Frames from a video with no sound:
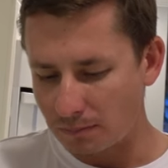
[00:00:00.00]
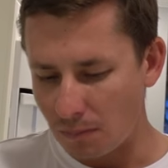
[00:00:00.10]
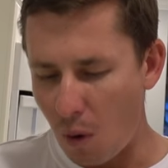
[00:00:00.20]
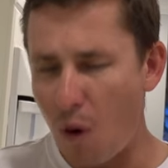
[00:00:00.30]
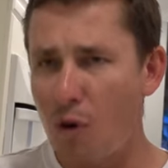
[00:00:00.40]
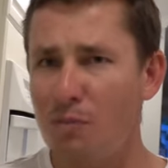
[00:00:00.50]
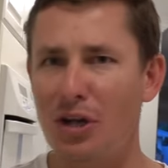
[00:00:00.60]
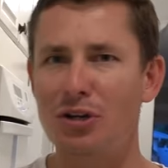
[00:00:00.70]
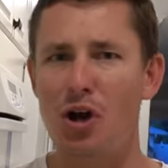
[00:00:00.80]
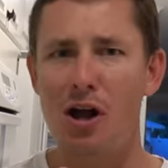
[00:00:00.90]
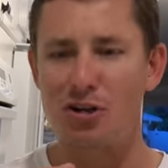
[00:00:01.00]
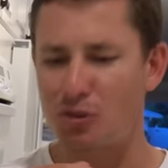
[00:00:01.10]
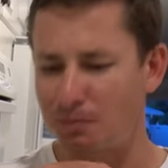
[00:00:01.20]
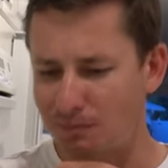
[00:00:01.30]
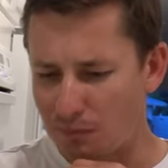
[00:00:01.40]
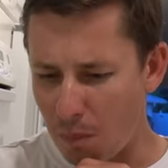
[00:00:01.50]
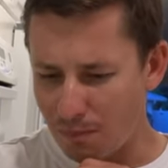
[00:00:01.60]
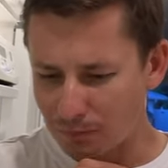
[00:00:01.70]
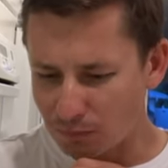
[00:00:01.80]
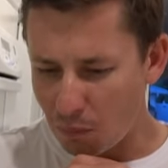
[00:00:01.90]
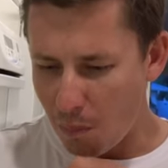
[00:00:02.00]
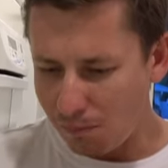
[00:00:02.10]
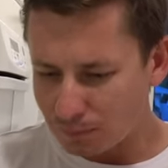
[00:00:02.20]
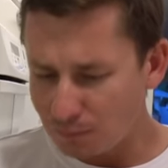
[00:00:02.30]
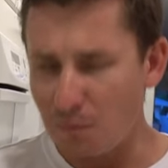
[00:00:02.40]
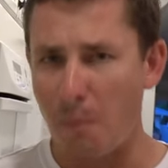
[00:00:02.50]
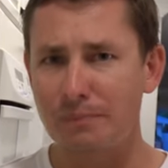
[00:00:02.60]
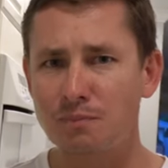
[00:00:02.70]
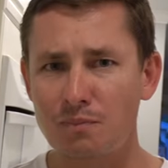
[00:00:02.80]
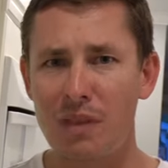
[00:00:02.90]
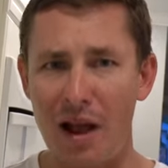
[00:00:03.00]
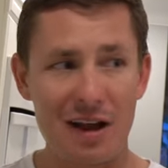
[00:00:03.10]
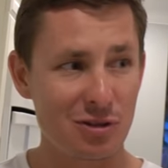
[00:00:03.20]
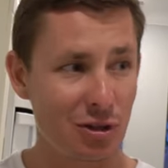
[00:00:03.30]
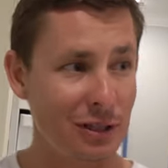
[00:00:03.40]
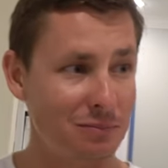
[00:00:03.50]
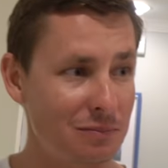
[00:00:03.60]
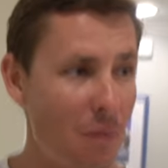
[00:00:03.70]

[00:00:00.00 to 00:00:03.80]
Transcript: good. Oh my gosh! Mmm, that is good.